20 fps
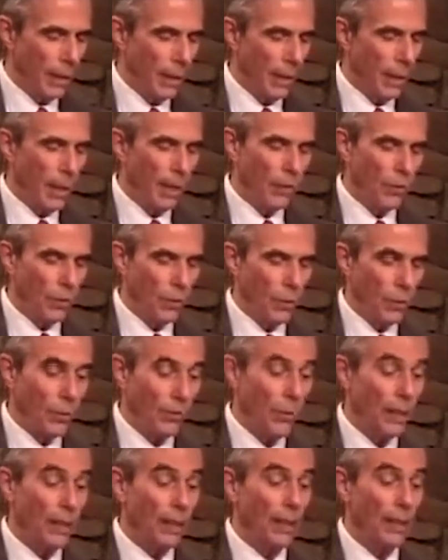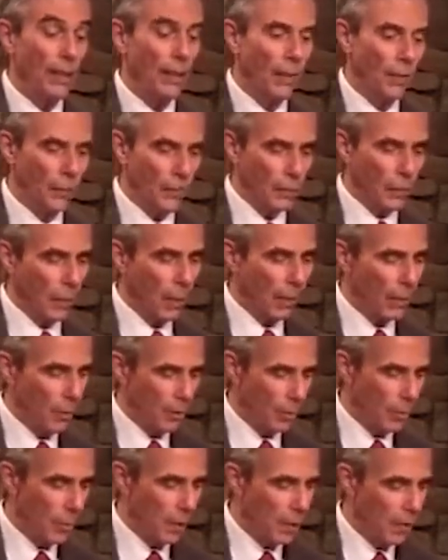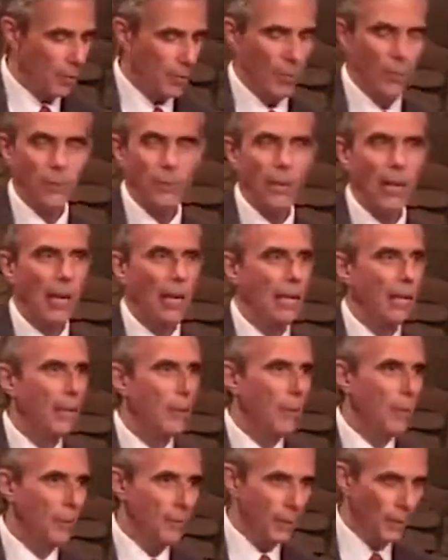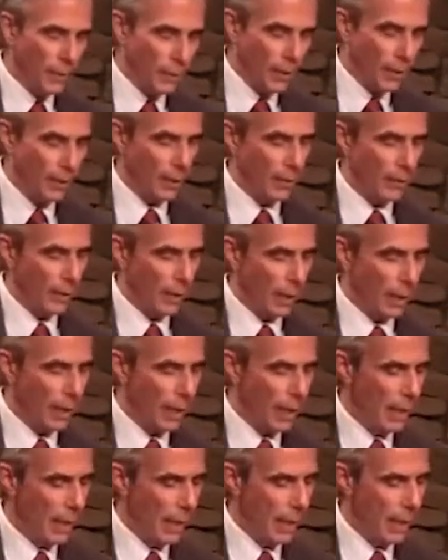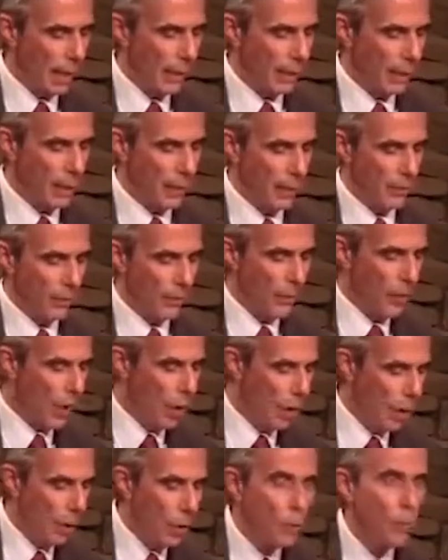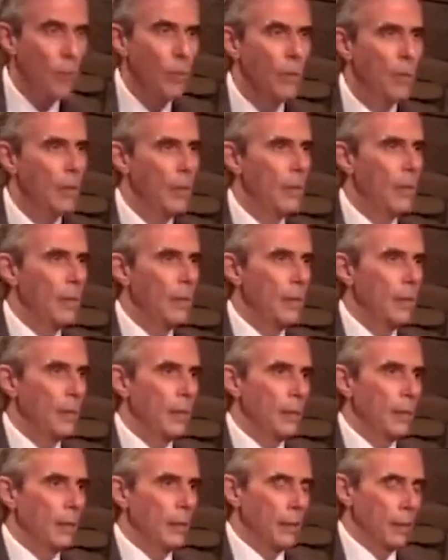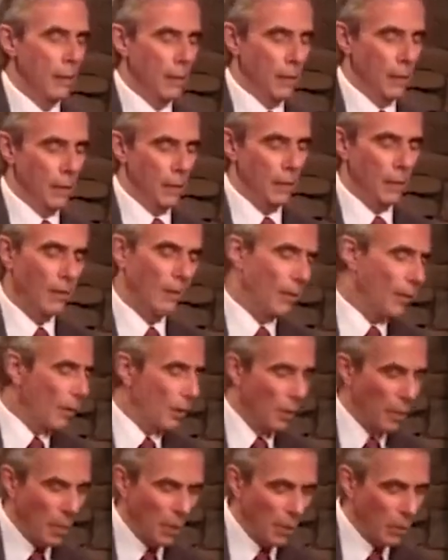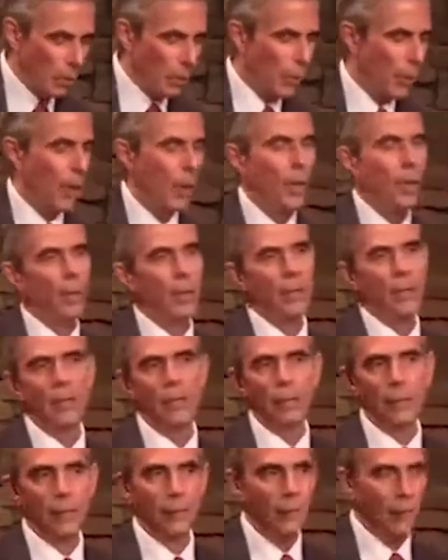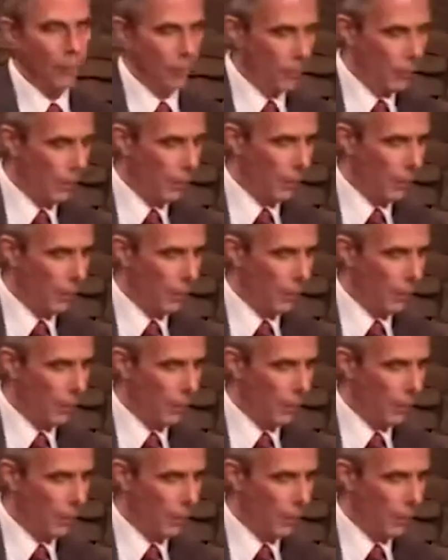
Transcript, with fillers: as you're feeling this greater experience, there's any resistance, any idea of no, this is going to be too hard, this isn't for